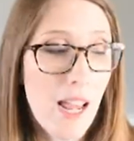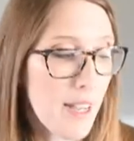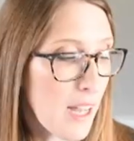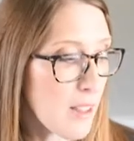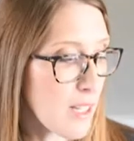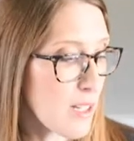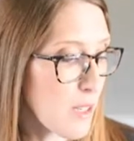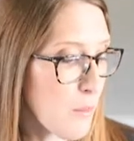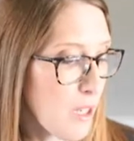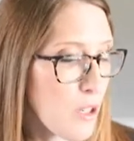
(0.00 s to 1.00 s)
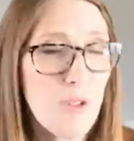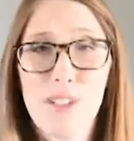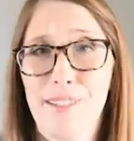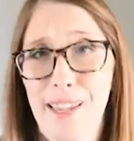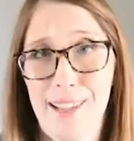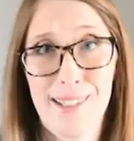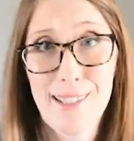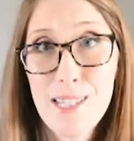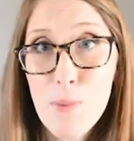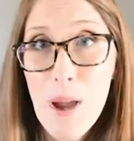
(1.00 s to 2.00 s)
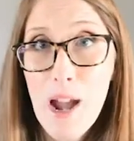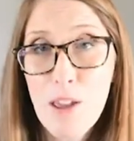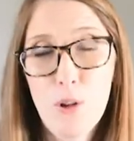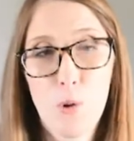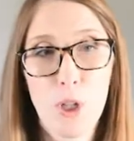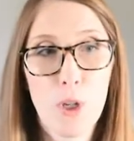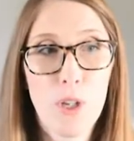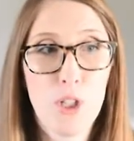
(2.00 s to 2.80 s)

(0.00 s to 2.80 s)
Now these can be used in like a sitz bath, or you can